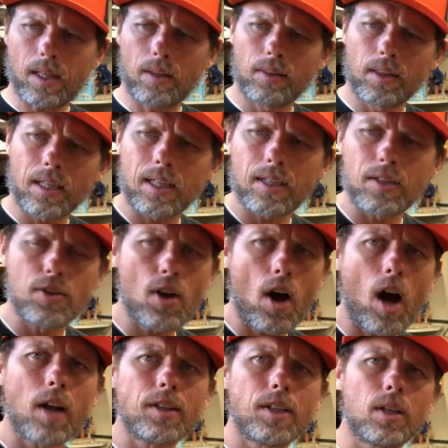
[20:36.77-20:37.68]
The
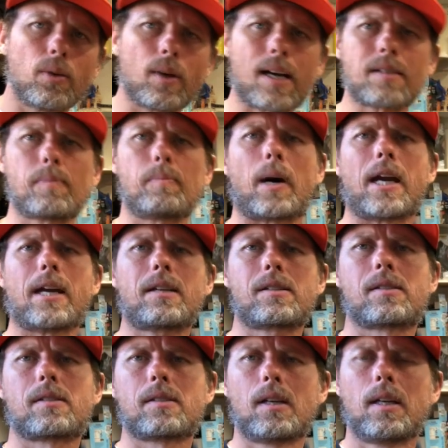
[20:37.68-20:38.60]
non-US
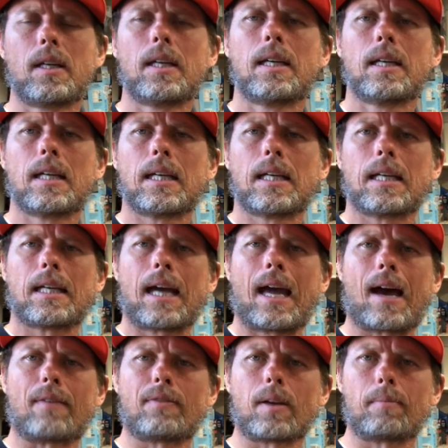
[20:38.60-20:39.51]
bikes
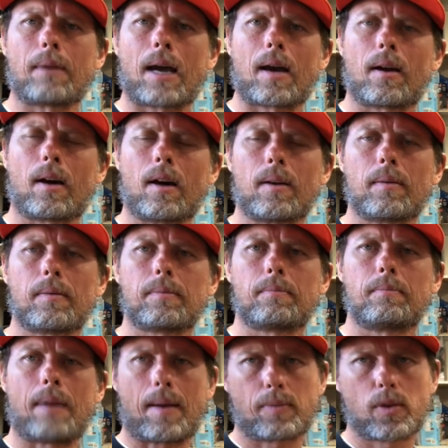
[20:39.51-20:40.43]
have a map, uh,
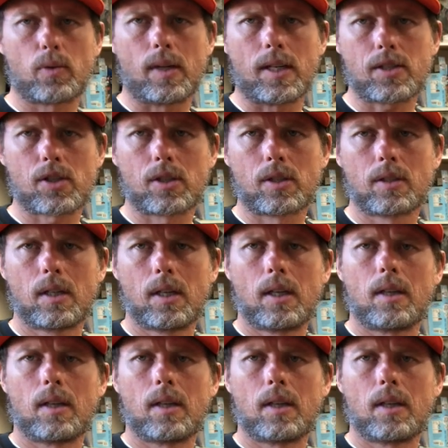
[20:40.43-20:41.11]
map switch,